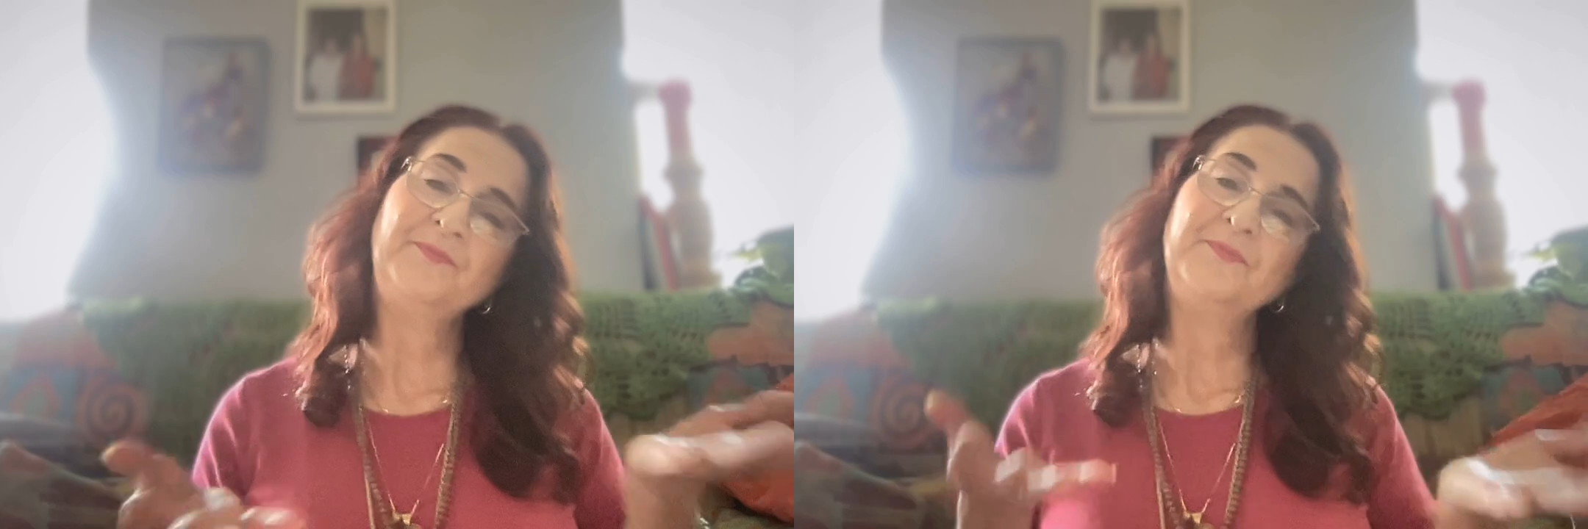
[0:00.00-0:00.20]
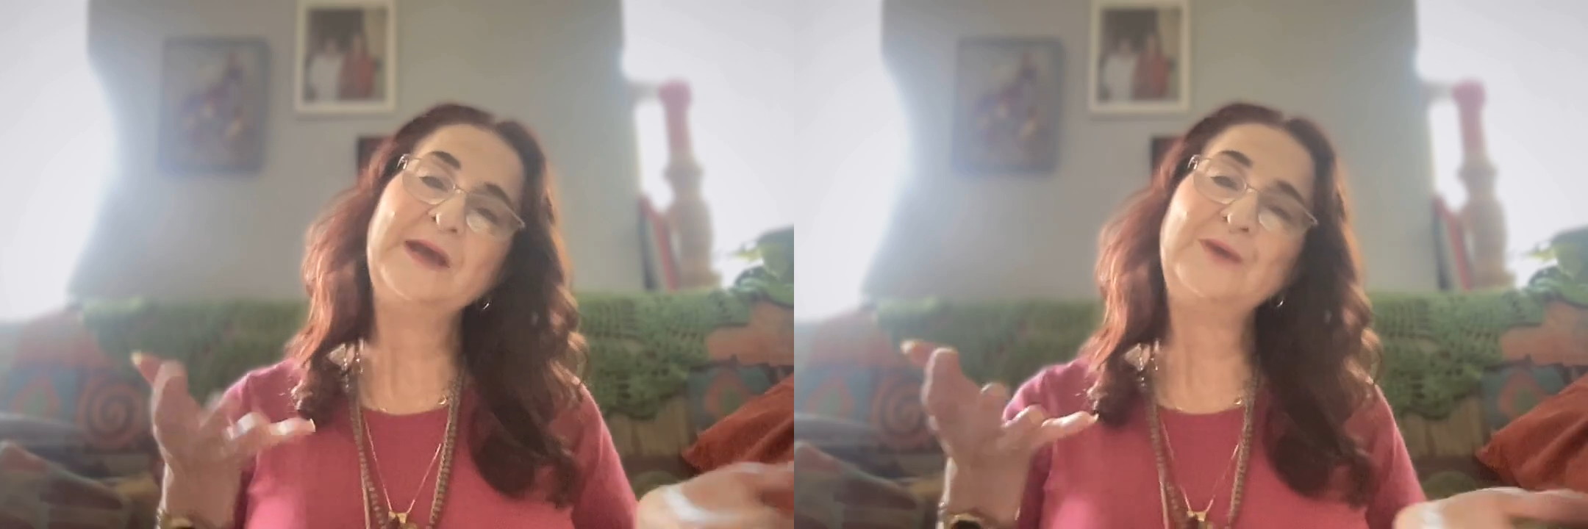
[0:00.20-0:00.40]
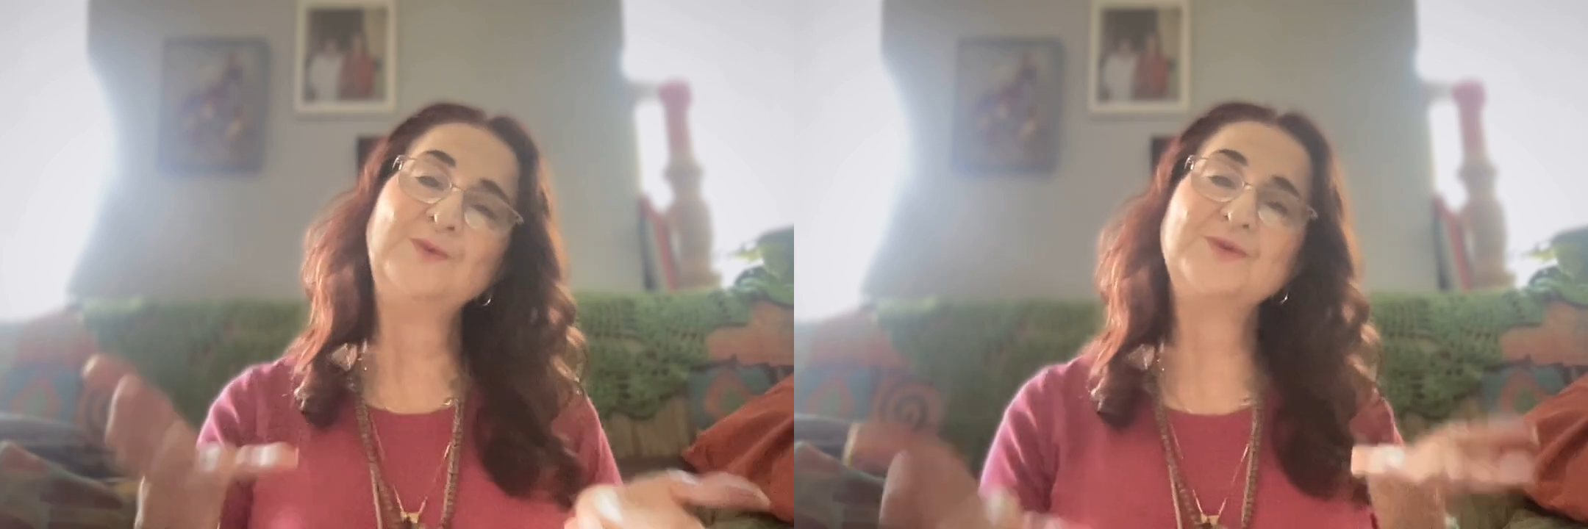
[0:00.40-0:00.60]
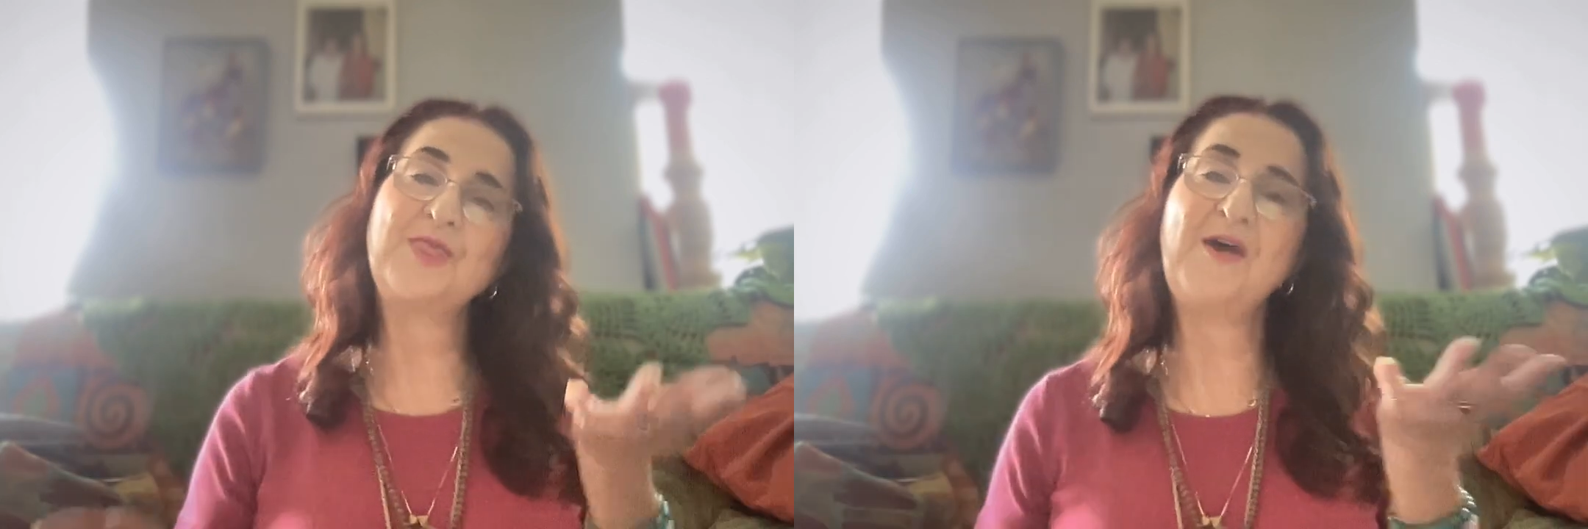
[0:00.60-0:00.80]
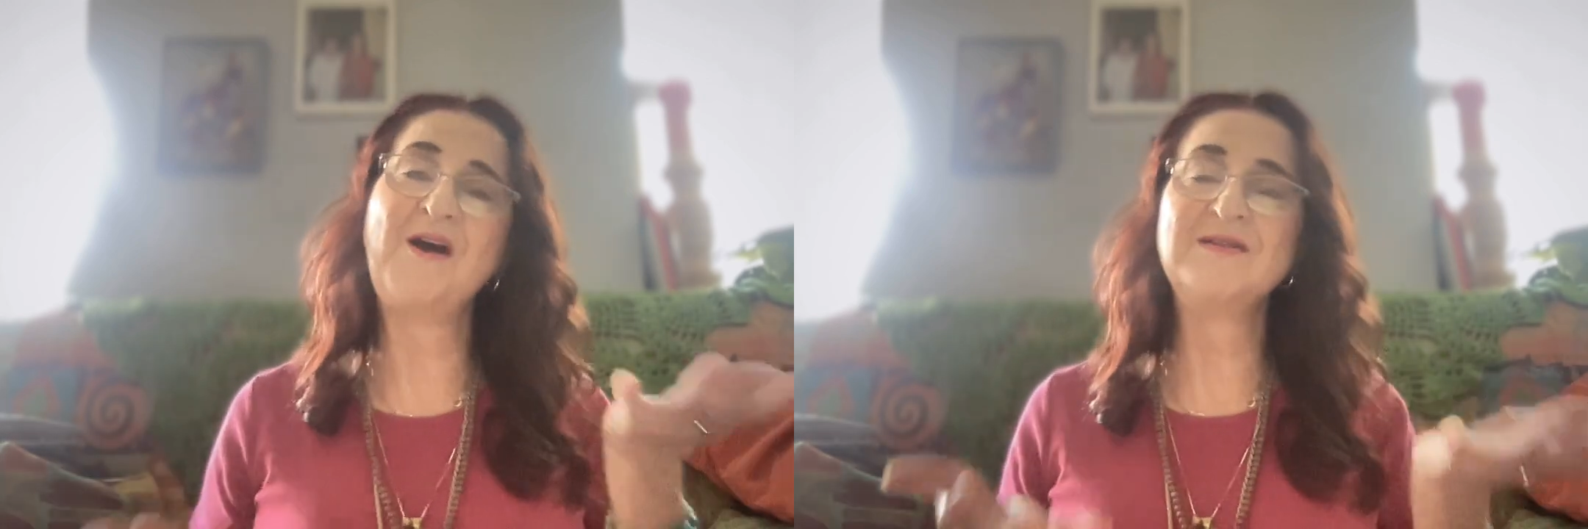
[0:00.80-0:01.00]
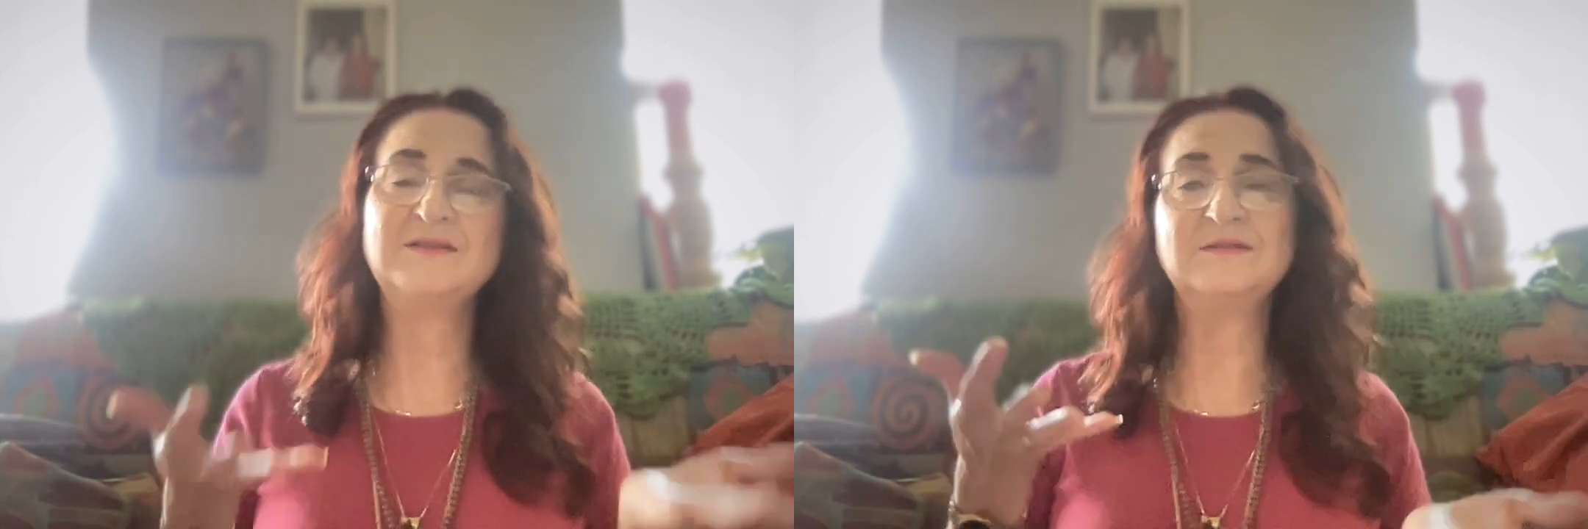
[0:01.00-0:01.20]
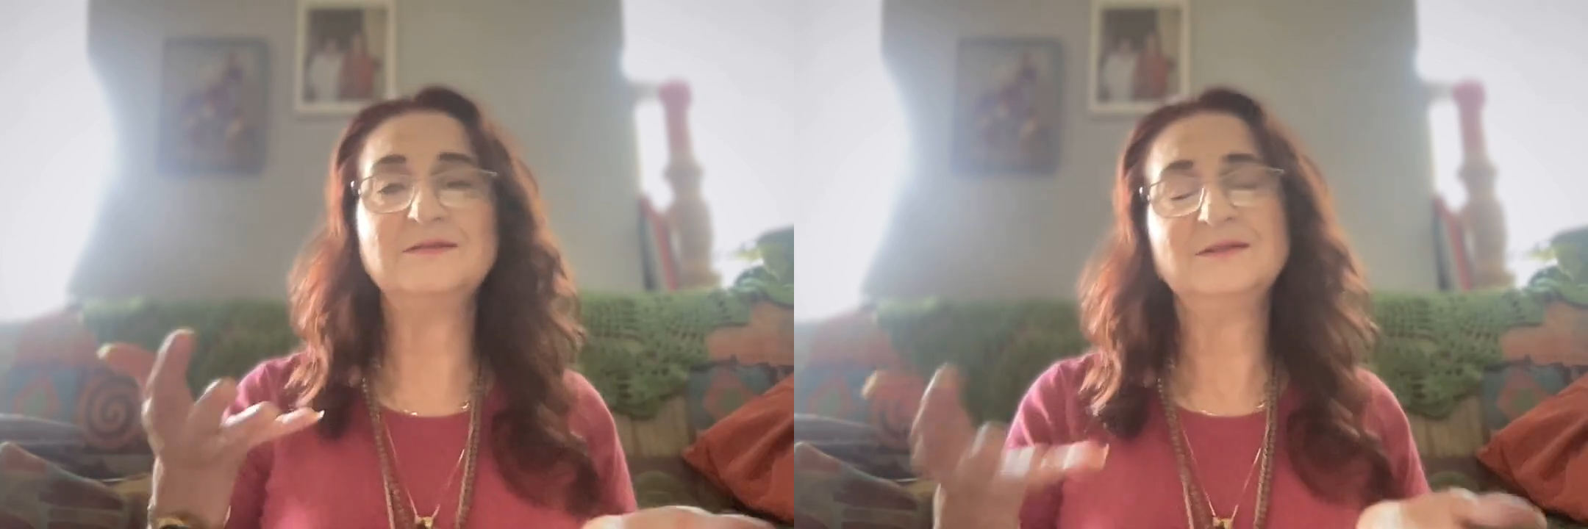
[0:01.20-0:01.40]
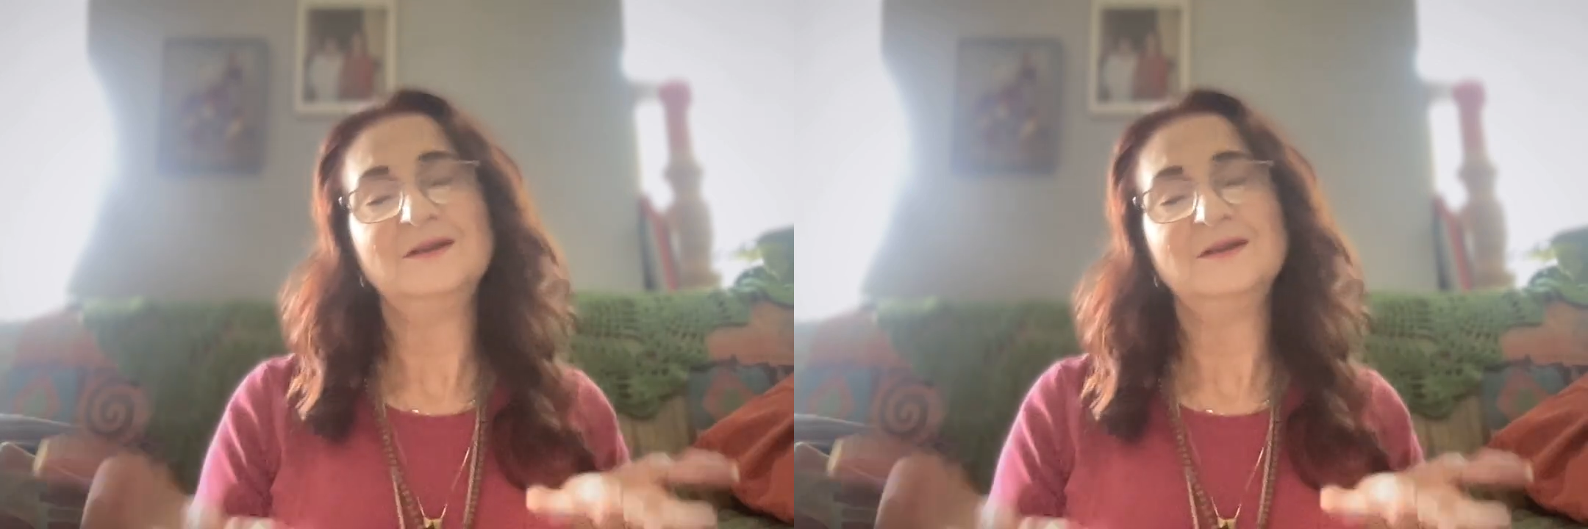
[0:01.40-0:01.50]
and whose thoughts